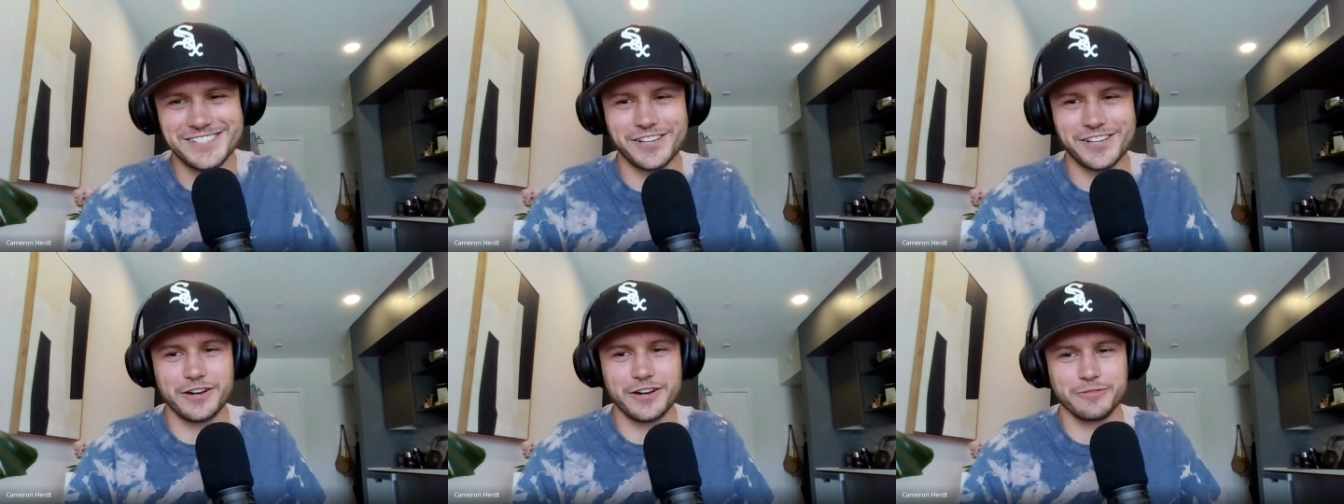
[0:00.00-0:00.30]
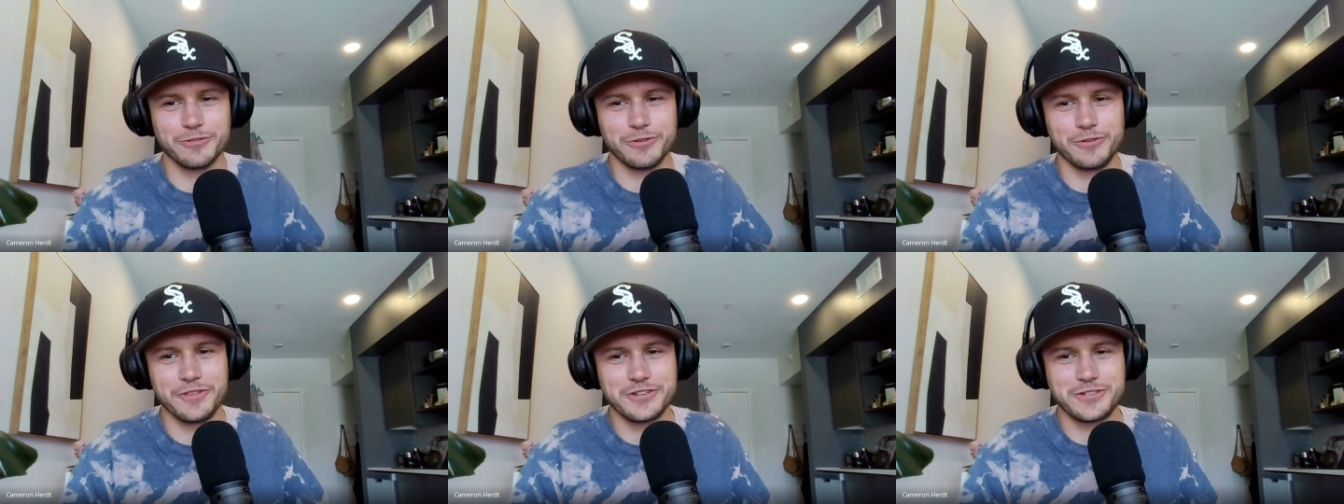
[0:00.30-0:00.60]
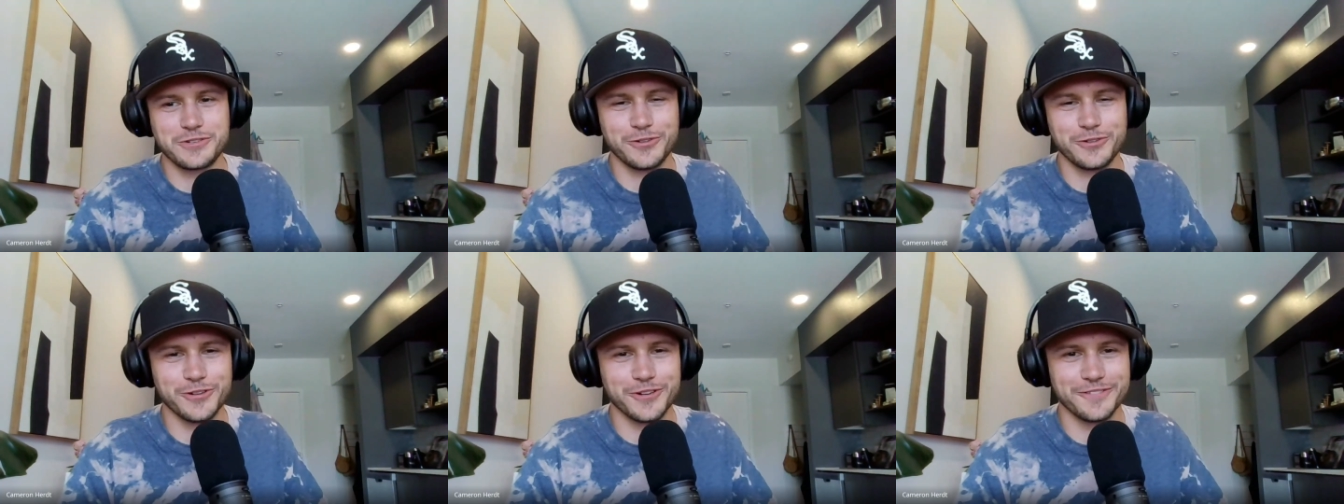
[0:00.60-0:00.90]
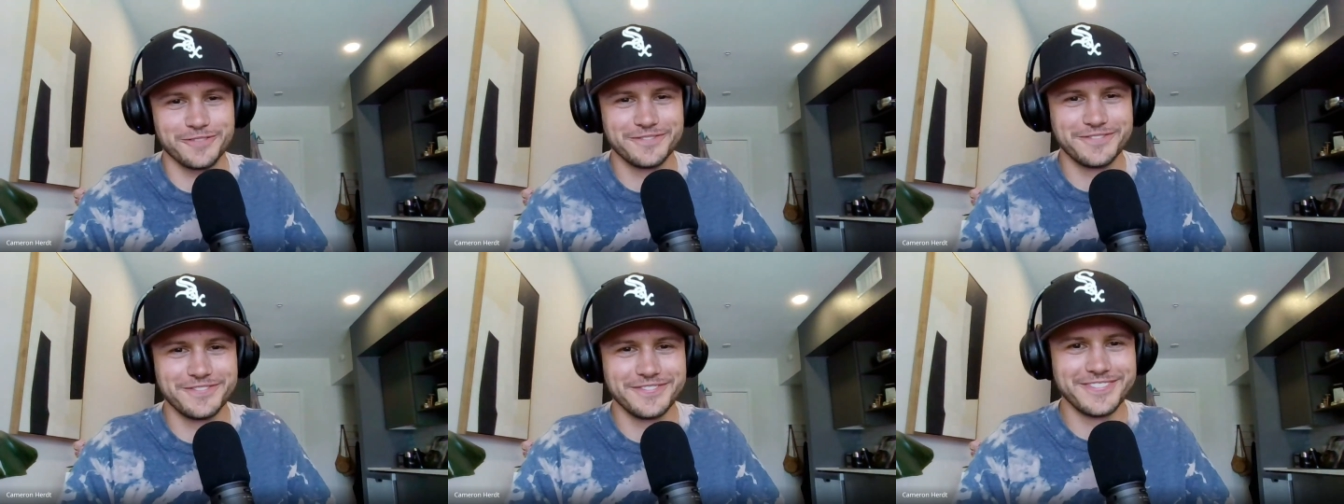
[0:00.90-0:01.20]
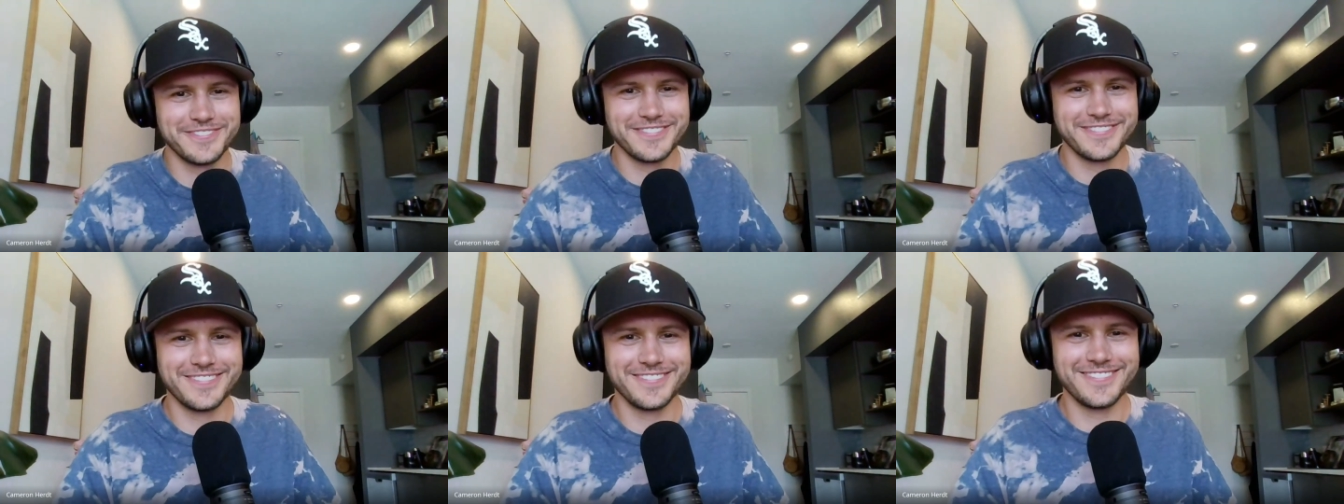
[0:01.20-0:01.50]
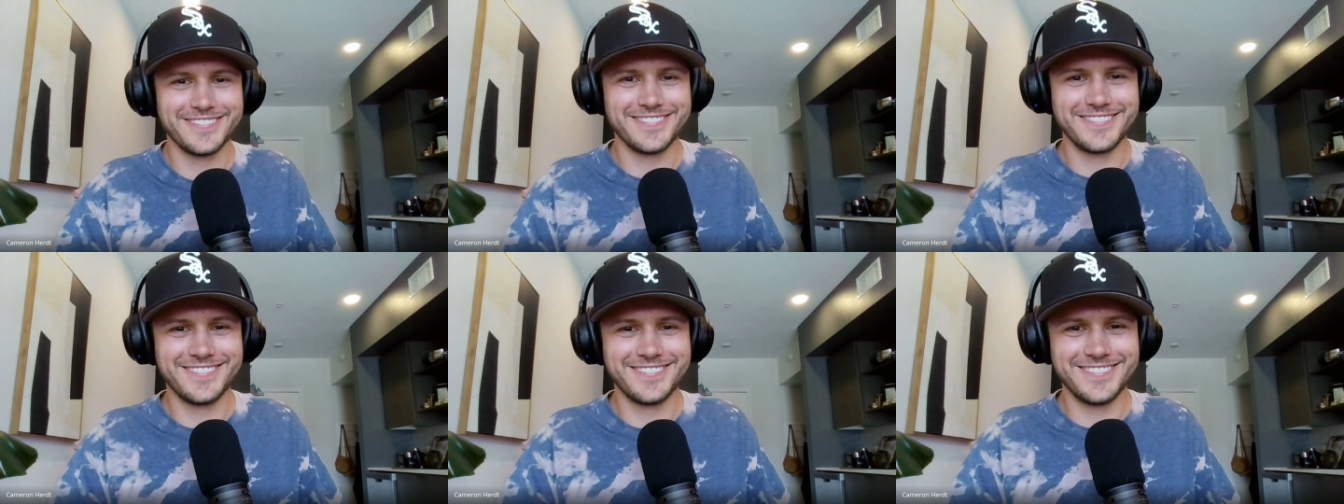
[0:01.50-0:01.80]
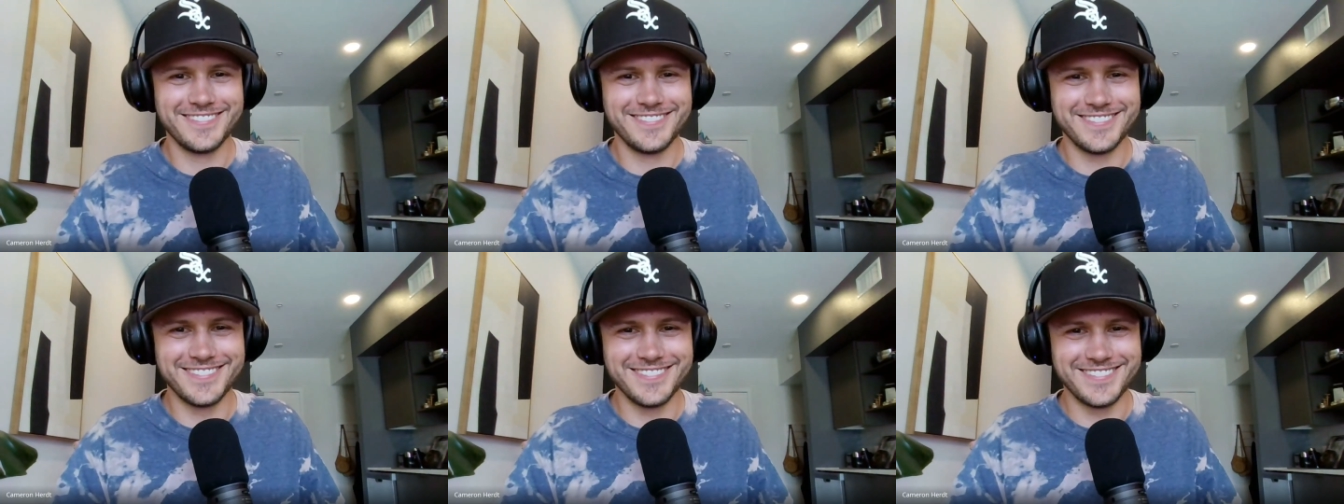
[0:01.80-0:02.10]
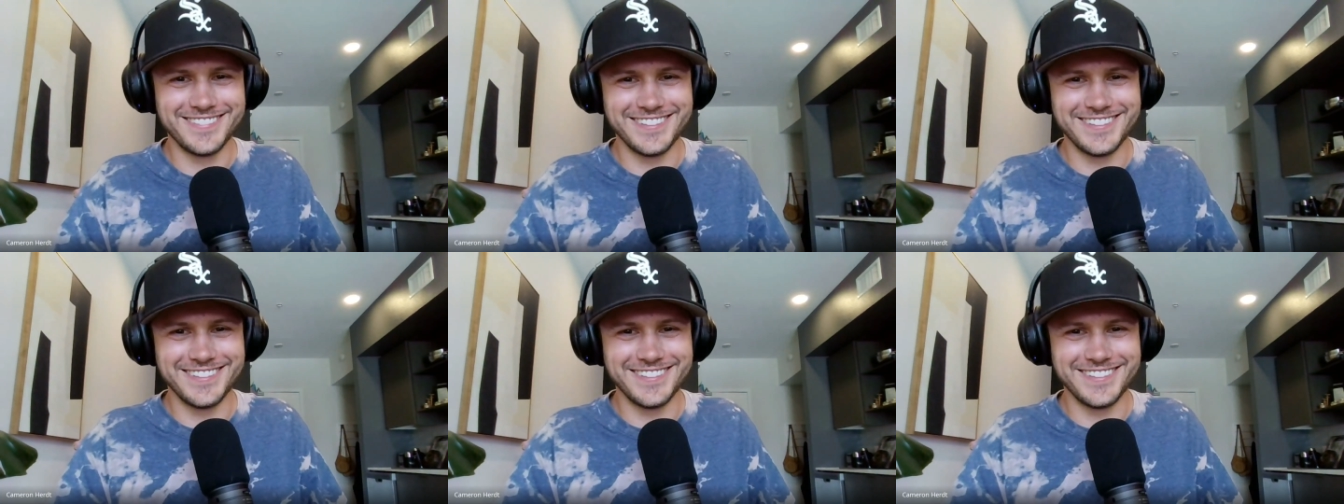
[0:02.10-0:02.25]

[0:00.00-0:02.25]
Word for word: Sorry to ruin the tour. No, no, no.